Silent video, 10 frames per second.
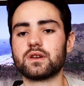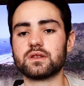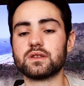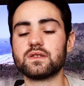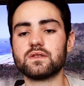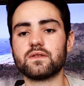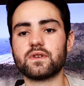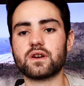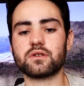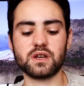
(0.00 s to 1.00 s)
This is a
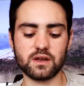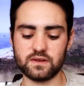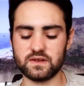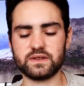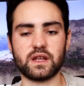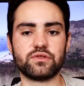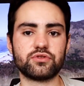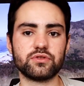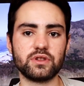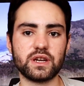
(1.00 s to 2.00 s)
very
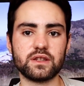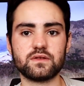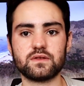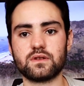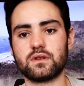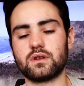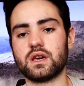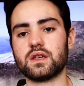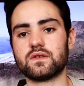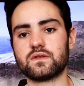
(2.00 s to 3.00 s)
standard lens.
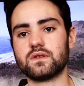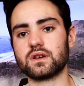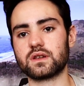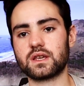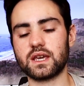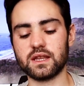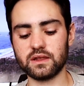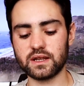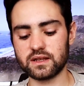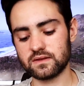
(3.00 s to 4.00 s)
It's the kit
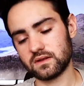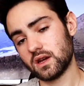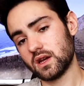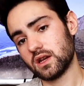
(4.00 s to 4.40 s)
lens.